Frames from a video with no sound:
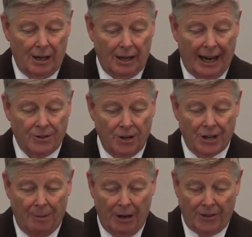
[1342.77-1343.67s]
Ladies and
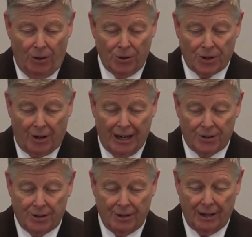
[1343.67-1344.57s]
gentlemen, those are
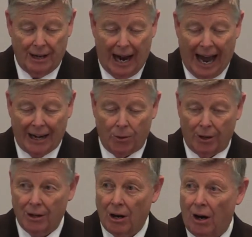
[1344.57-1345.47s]
his
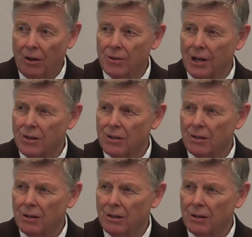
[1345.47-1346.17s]
adequate causes